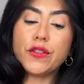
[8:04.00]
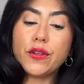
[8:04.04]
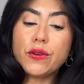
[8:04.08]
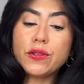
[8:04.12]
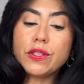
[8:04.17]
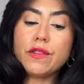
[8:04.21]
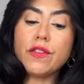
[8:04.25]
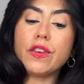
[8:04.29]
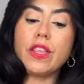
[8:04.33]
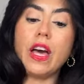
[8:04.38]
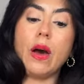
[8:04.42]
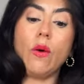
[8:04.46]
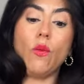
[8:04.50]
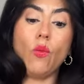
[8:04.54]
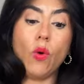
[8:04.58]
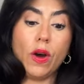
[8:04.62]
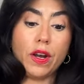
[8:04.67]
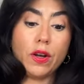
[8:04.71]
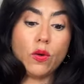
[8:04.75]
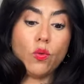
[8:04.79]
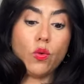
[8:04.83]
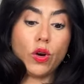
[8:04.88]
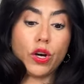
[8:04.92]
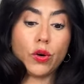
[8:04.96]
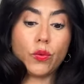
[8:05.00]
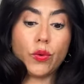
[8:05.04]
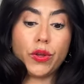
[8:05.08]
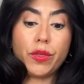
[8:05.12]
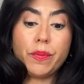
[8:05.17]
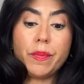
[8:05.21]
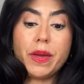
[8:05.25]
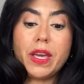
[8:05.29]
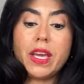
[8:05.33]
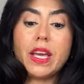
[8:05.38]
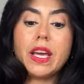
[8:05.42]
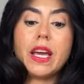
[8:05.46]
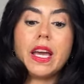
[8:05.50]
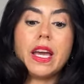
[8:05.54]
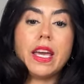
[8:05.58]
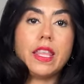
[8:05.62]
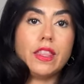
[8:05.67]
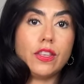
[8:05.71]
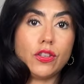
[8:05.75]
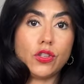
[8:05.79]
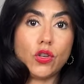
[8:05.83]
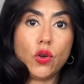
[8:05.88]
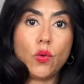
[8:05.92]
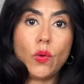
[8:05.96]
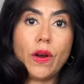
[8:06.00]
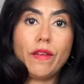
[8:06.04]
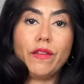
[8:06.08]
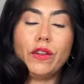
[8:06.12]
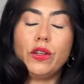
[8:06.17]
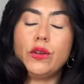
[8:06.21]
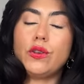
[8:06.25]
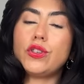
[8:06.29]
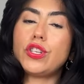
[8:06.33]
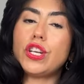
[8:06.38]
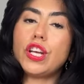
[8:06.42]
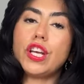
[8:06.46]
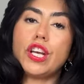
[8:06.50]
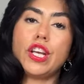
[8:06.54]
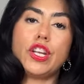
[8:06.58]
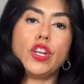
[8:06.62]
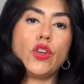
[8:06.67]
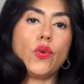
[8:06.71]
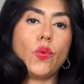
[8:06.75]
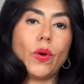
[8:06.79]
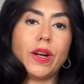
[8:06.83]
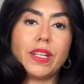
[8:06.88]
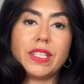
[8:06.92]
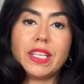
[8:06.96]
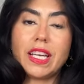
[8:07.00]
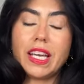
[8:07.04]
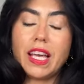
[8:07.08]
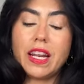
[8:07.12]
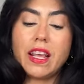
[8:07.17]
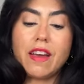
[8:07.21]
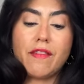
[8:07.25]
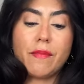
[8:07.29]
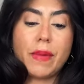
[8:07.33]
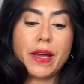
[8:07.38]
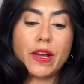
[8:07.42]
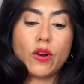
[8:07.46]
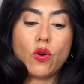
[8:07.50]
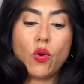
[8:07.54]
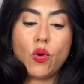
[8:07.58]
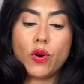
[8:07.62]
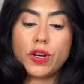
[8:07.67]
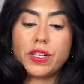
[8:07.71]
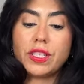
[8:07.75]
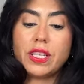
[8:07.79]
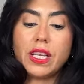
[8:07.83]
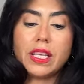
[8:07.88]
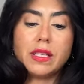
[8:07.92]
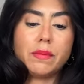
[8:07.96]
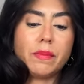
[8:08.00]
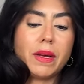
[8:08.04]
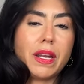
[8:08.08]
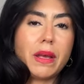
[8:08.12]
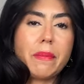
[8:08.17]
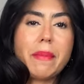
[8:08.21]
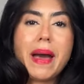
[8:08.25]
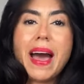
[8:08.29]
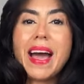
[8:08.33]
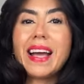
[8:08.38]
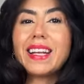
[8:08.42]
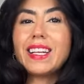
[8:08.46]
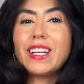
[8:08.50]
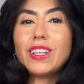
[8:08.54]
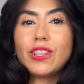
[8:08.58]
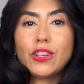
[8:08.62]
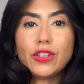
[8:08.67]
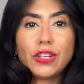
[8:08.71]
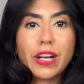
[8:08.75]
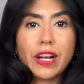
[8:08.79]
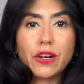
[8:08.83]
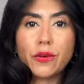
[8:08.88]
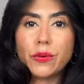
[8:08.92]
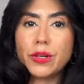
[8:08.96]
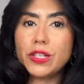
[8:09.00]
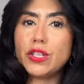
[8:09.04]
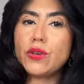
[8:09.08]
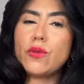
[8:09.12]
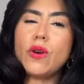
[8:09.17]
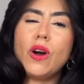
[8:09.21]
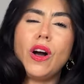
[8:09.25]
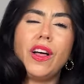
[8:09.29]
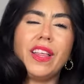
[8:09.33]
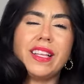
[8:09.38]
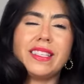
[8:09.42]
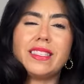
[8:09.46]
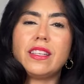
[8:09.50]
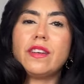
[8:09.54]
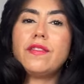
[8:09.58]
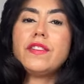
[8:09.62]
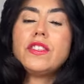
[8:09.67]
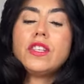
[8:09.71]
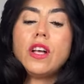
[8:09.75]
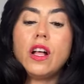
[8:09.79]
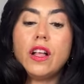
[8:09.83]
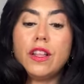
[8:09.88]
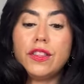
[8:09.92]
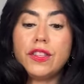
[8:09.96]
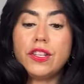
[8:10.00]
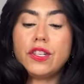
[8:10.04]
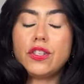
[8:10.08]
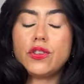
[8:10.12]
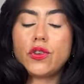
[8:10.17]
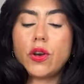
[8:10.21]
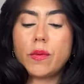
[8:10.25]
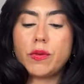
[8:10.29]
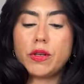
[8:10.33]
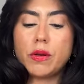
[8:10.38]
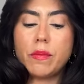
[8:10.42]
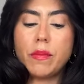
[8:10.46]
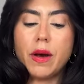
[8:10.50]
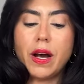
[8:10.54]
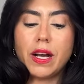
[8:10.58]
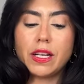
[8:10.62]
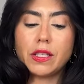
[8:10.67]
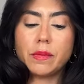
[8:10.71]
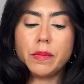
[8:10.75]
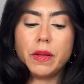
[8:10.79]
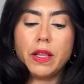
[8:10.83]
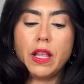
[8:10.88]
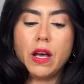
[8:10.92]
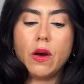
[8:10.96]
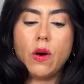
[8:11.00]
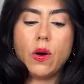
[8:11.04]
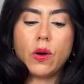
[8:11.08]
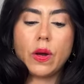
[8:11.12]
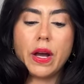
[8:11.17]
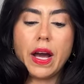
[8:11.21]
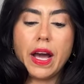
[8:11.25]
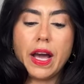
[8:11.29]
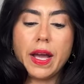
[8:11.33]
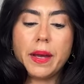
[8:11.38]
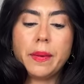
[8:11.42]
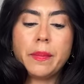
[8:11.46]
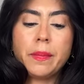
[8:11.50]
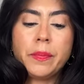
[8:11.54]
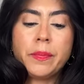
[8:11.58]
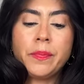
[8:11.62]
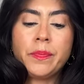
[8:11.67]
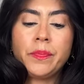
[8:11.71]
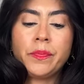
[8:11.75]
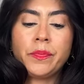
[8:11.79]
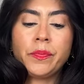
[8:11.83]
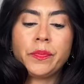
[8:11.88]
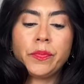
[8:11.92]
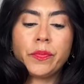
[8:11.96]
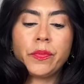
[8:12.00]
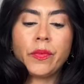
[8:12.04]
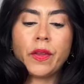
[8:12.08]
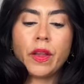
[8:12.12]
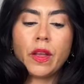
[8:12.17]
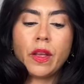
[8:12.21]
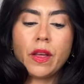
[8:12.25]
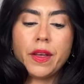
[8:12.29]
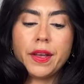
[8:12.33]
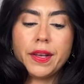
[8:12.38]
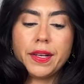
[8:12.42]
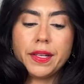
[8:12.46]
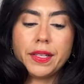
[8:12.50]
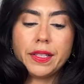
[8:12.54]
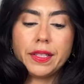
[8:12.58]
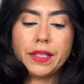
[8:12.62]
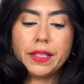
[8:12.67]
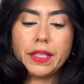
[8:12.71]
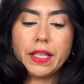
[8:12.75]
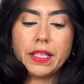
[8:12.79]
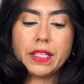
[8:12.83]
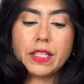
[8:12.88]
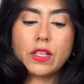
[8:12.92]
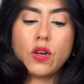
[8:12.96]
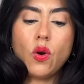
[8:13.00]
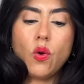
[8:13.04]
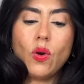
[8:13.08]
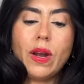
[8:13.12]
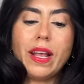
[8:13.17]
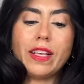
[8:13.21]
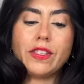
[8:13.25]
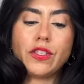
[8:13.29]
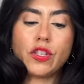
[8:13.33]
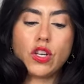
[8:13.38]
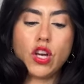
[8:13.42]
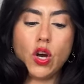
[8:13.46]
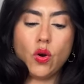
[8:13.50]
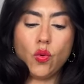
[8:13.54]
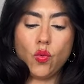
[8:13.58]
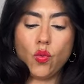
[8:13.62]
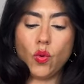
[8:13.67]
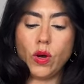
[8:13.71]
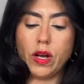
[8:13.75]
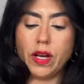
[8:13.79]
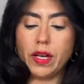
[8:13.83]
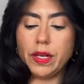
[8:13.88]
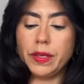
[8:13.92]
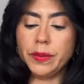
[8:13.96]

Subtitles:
those of you that want to work with me in the Soul Revolution, you want to take any of my courses, Money Magnet, Learn How to Read Tarot, all that stuff, it's all in the description box below, okay? Let's go, let's go.